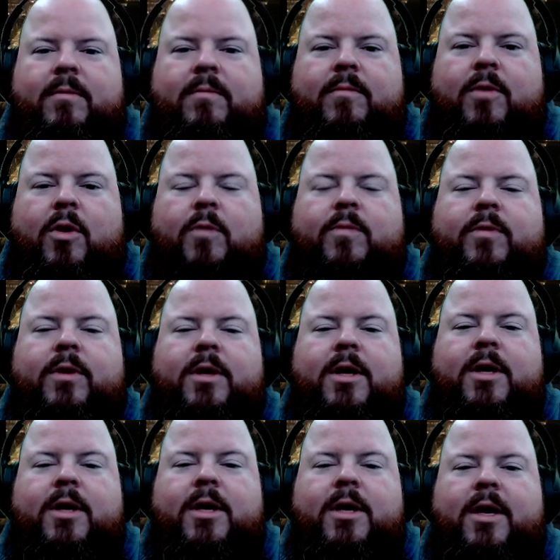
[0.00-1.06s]

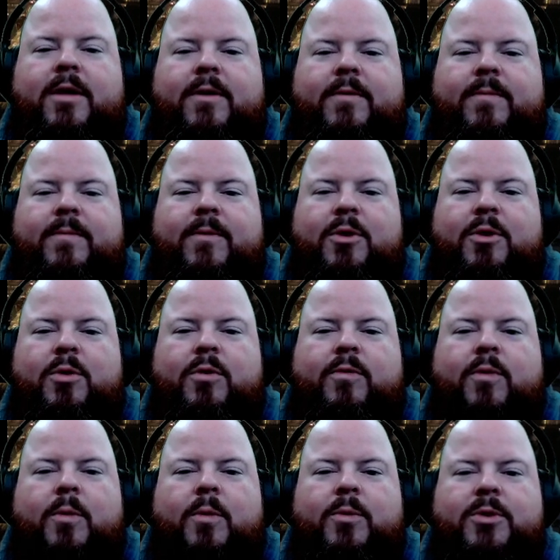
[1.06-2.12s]
hopefully the Google
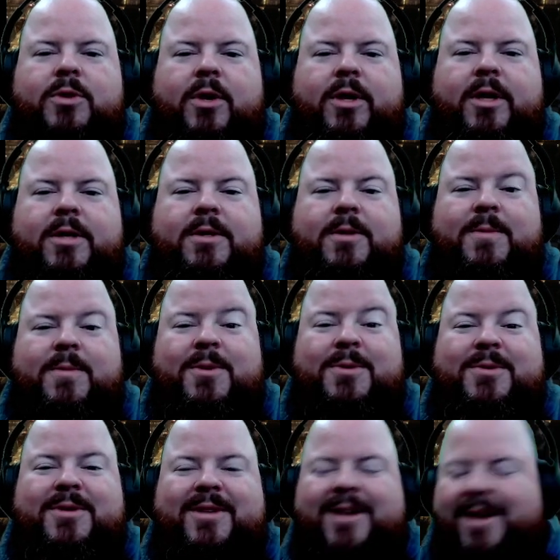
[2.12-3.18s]
form will start getting some
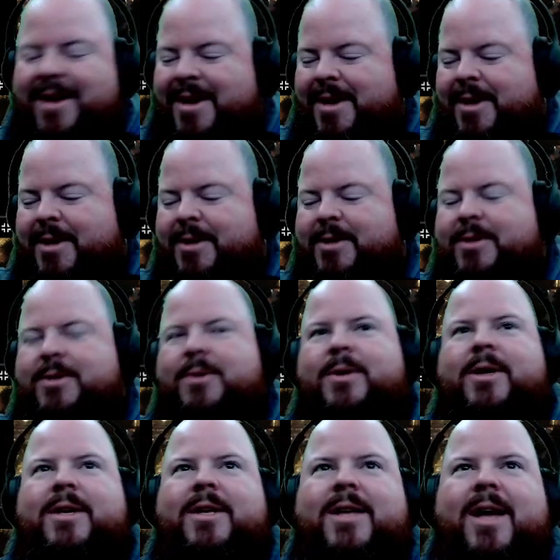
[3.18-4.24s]
use.
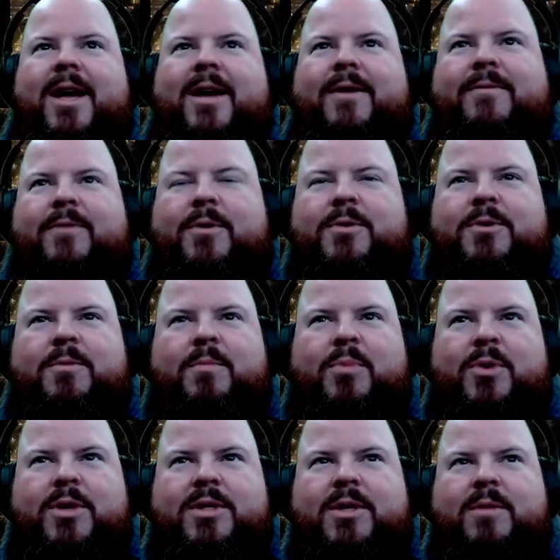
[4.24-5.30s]
So yeah, Folsom
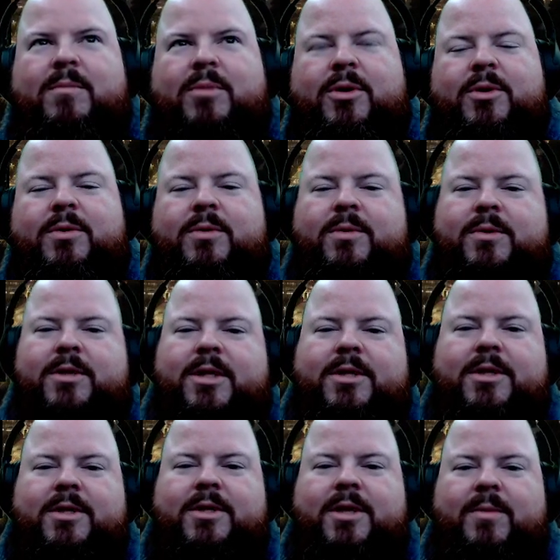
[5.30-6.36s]
Prison Blues, let's
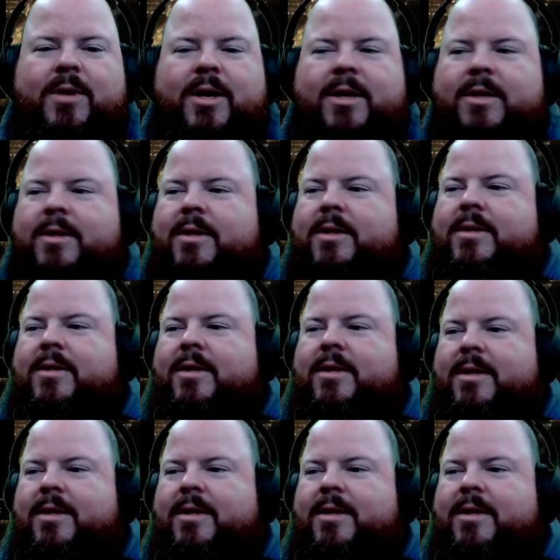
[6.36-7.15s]
just get right into this.